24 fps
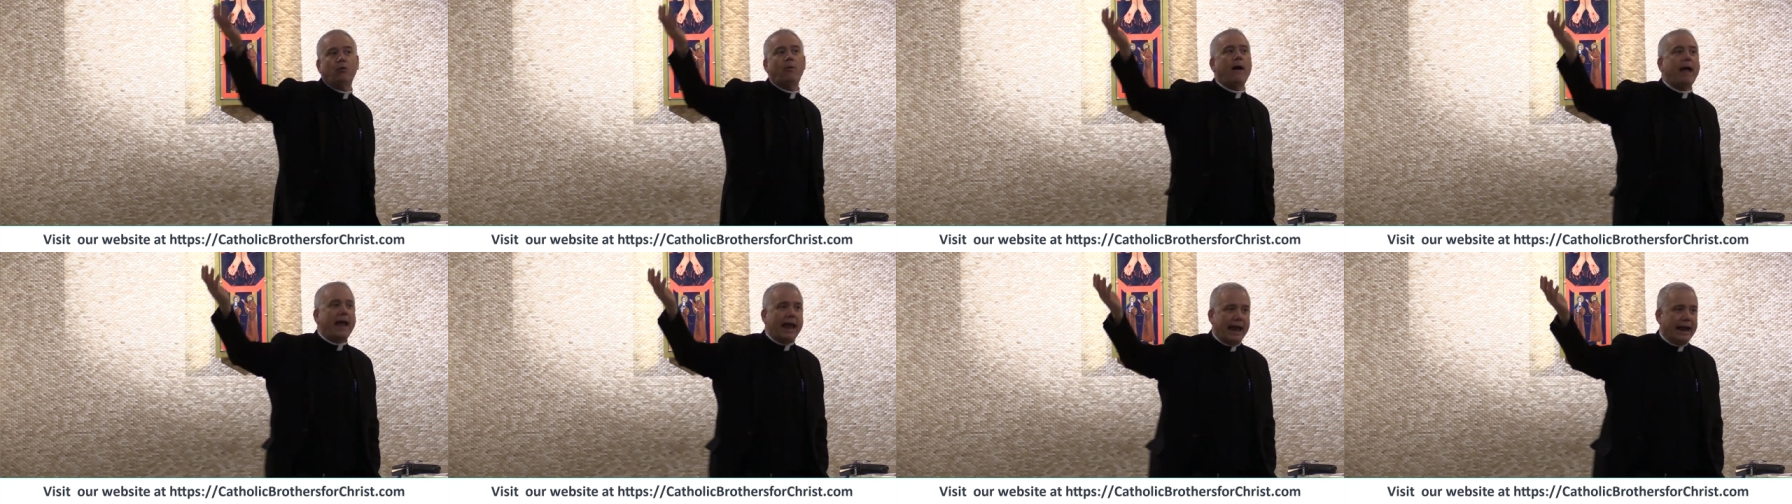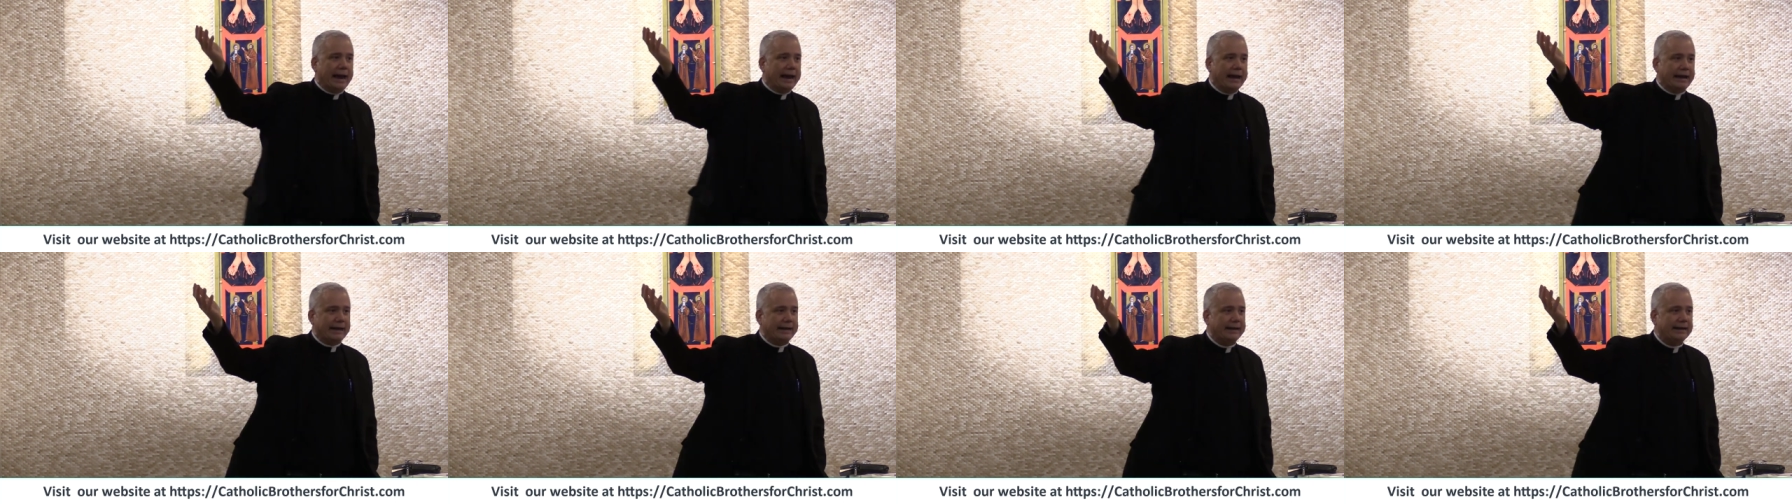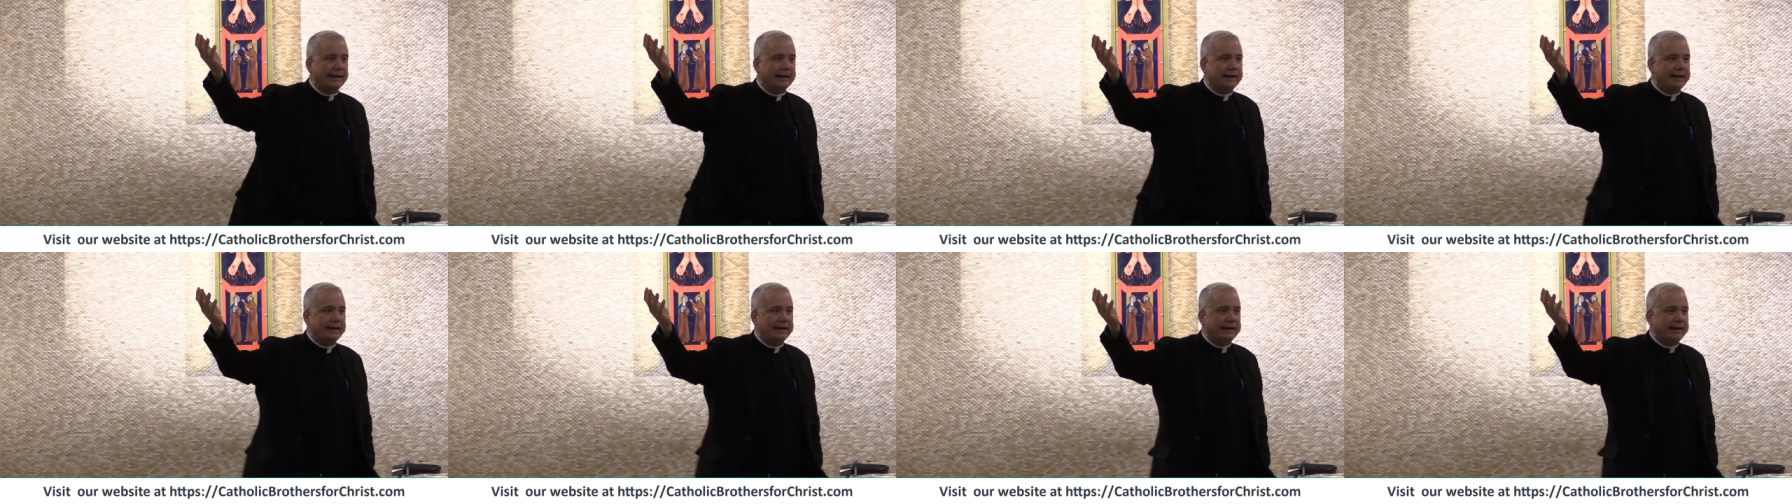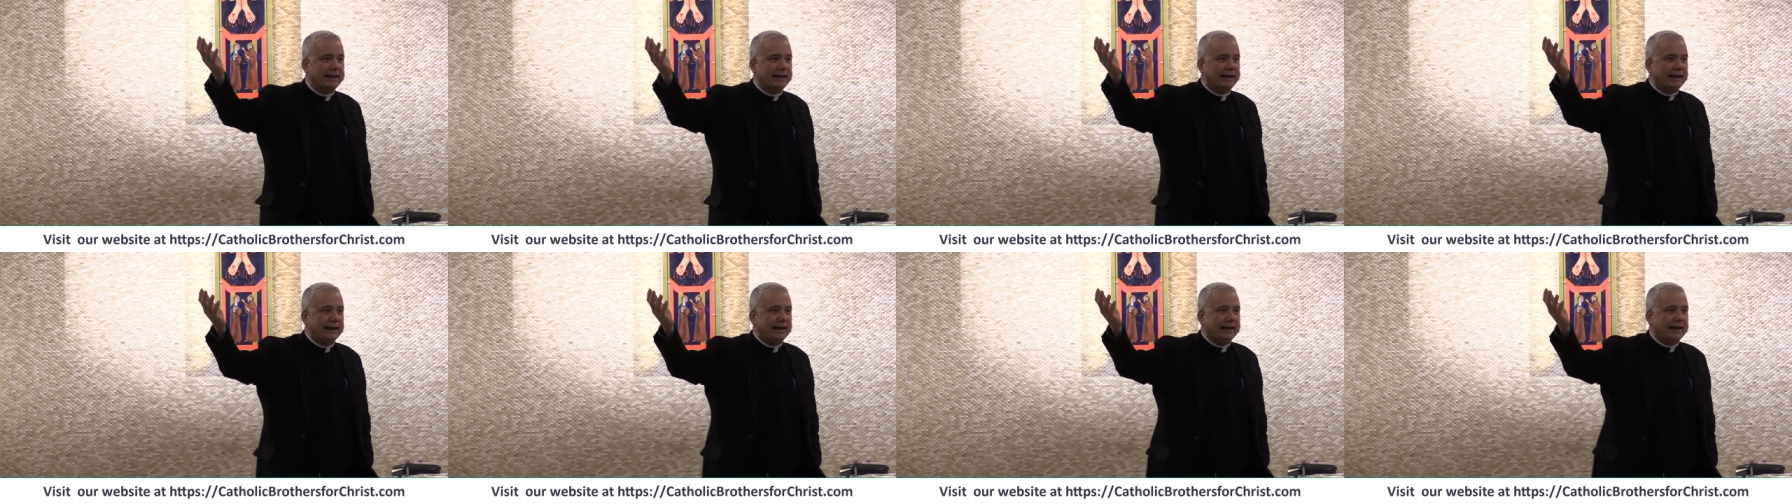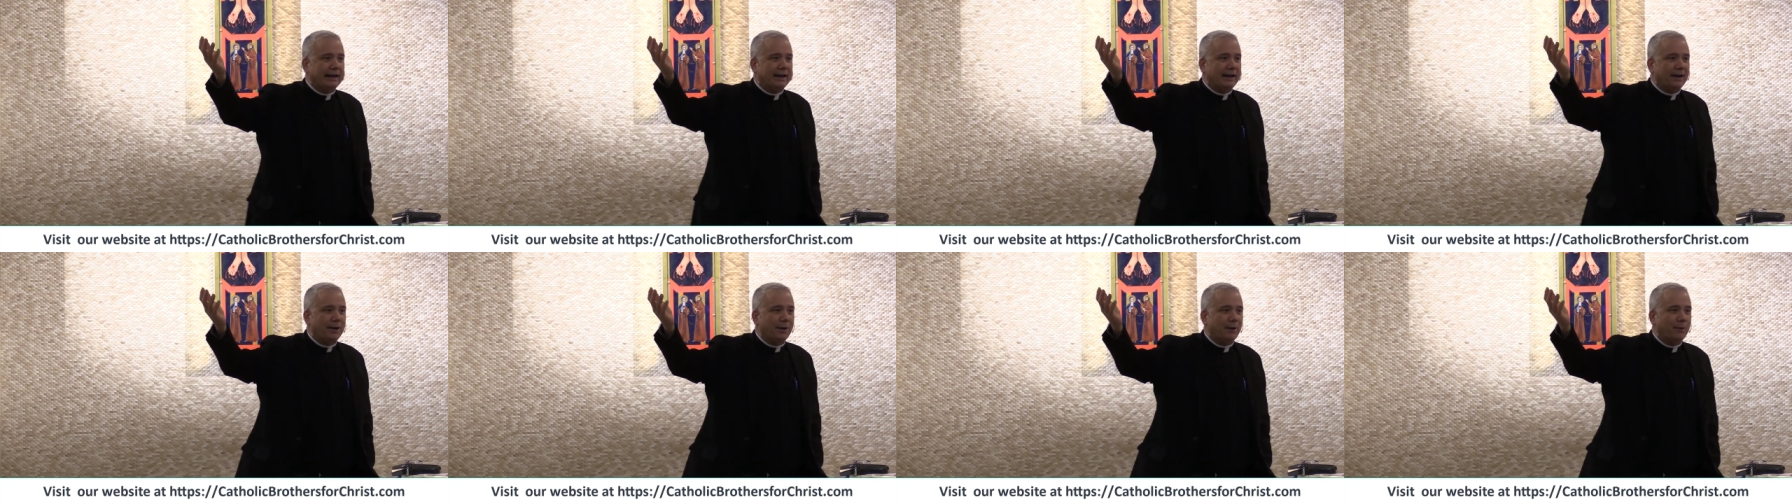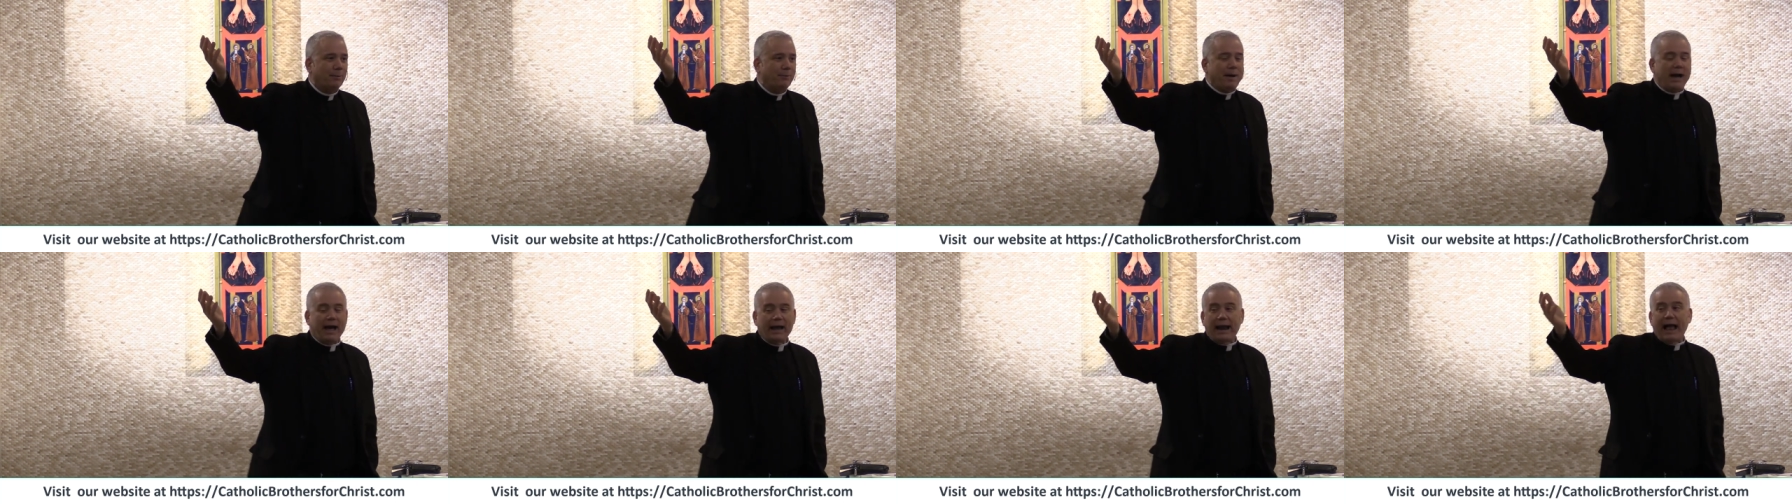way.
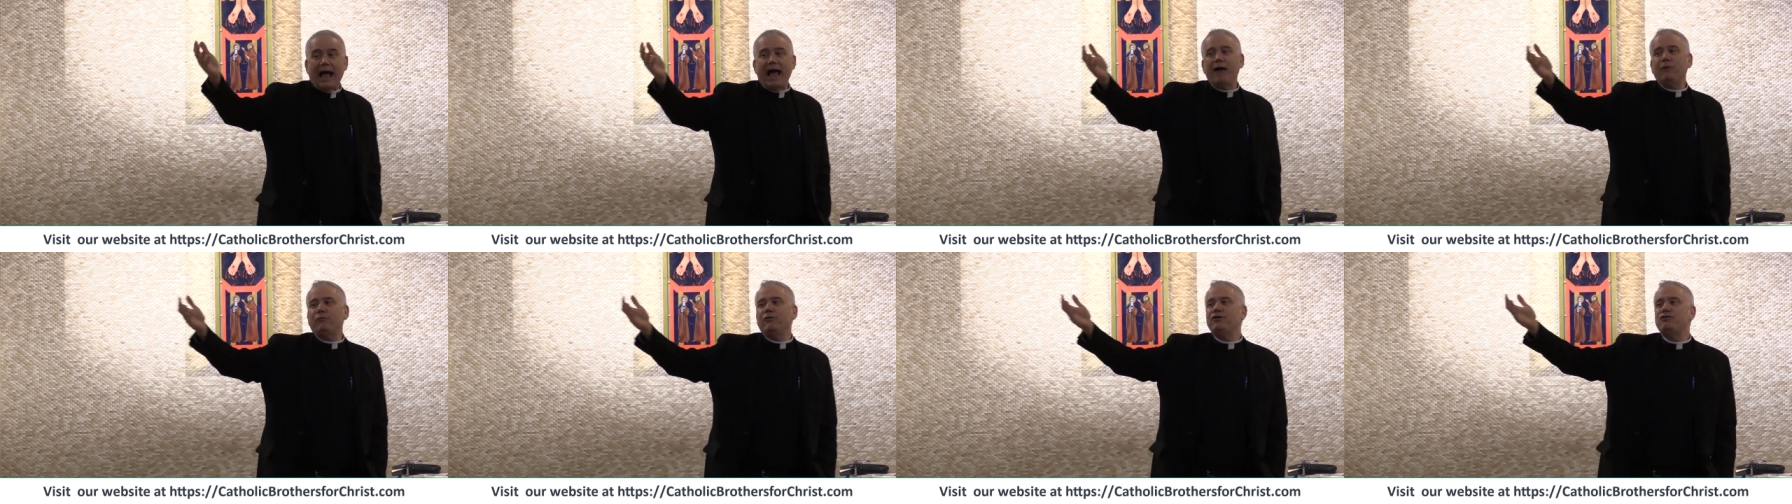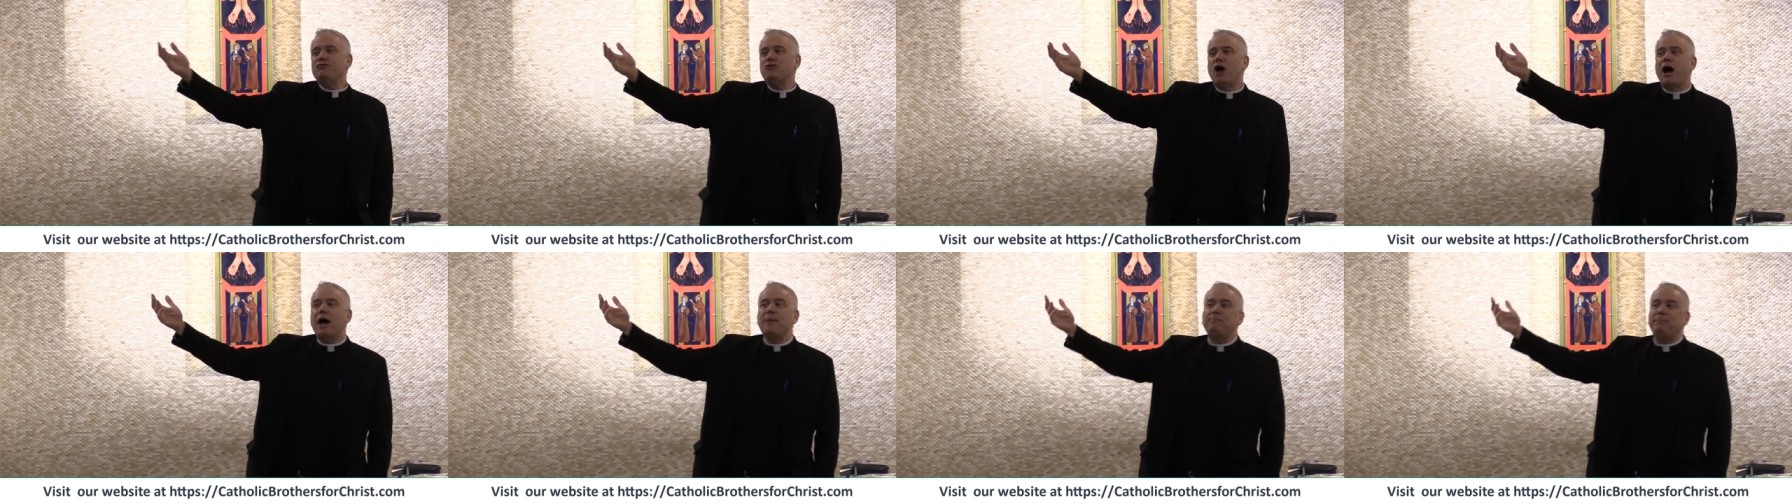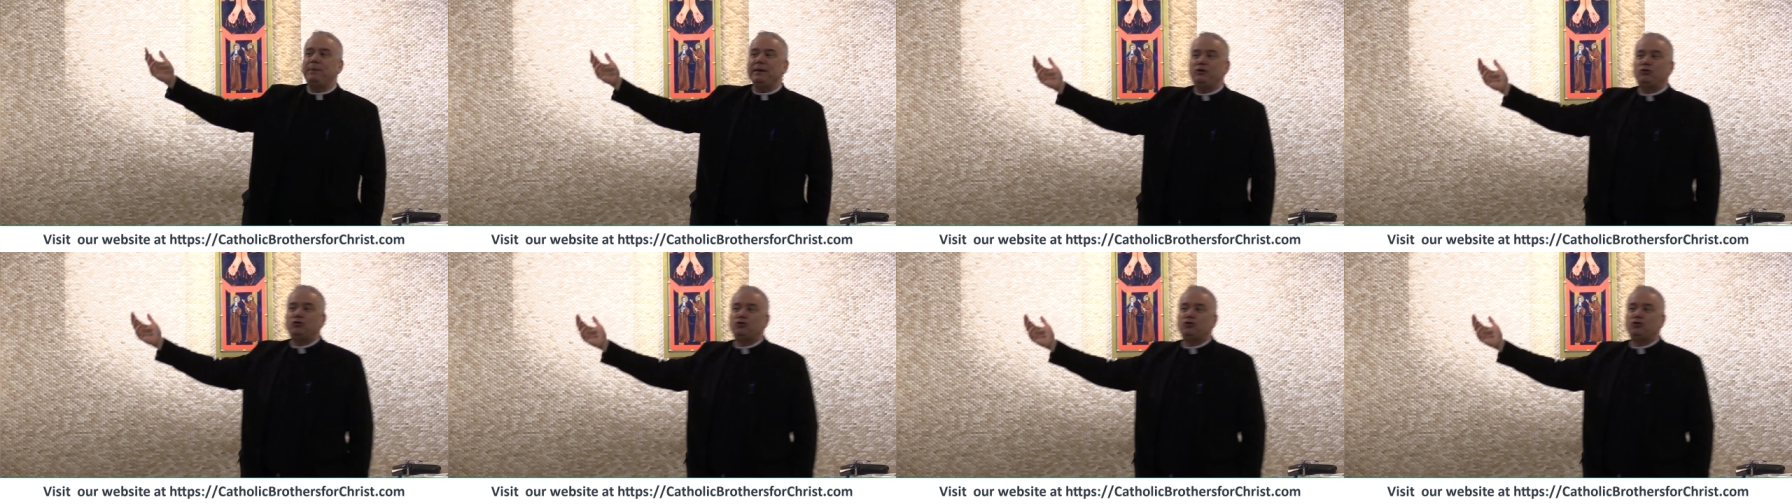But I would not be